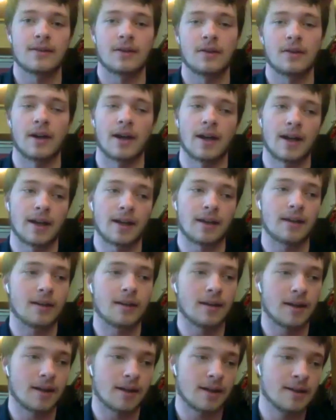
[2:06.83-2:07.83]
so I
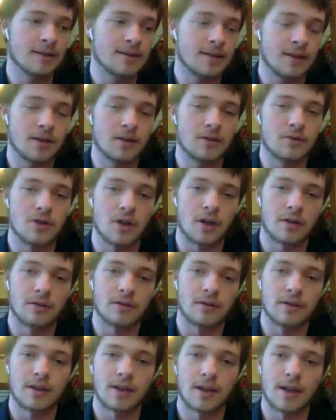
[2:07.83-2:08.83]
continued
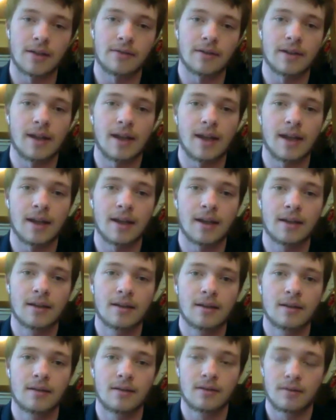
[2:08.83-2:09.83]
juggling every day
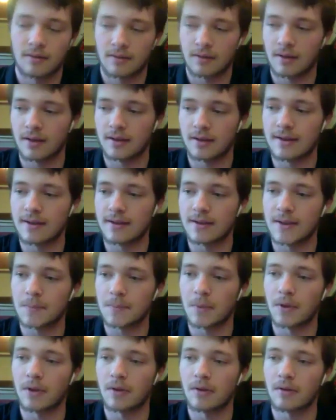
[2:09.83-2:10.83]
the tennis
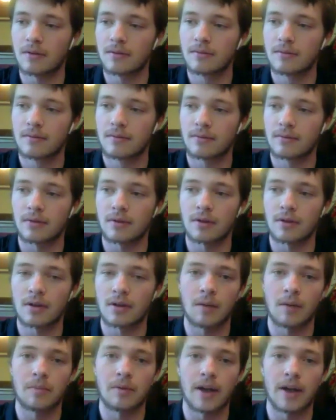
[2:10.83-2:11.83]
ball for a
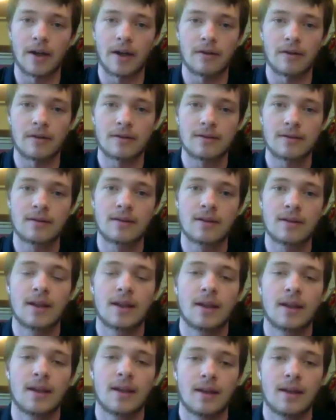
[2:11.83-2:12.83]
couple hours.
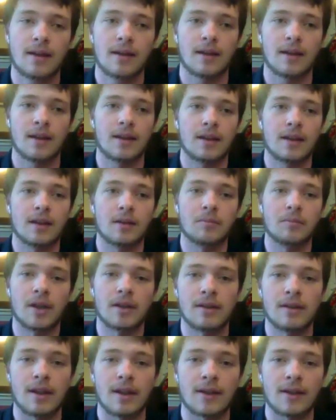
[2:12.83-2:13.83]
And by
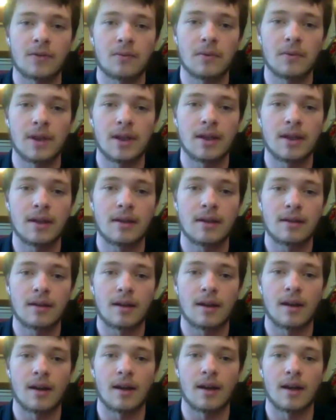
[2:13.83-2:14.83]
the next week,
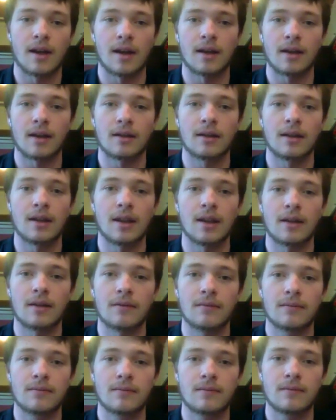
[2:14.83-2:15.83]
I could get
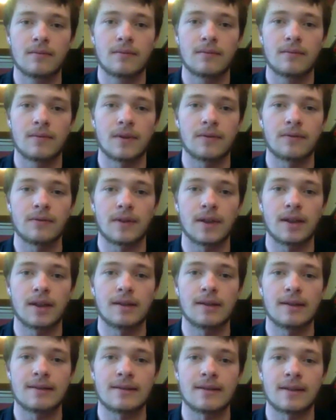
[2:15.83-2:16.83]
50
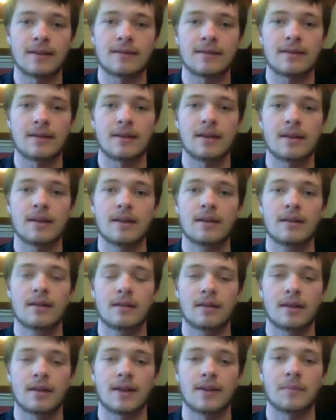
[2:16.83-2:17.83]
to 60
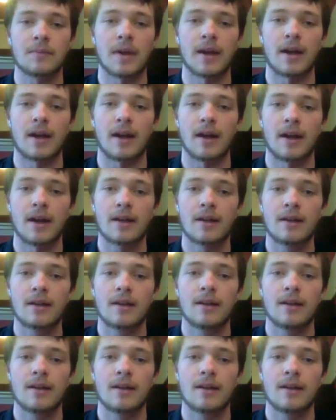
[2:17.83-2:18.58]
as my high.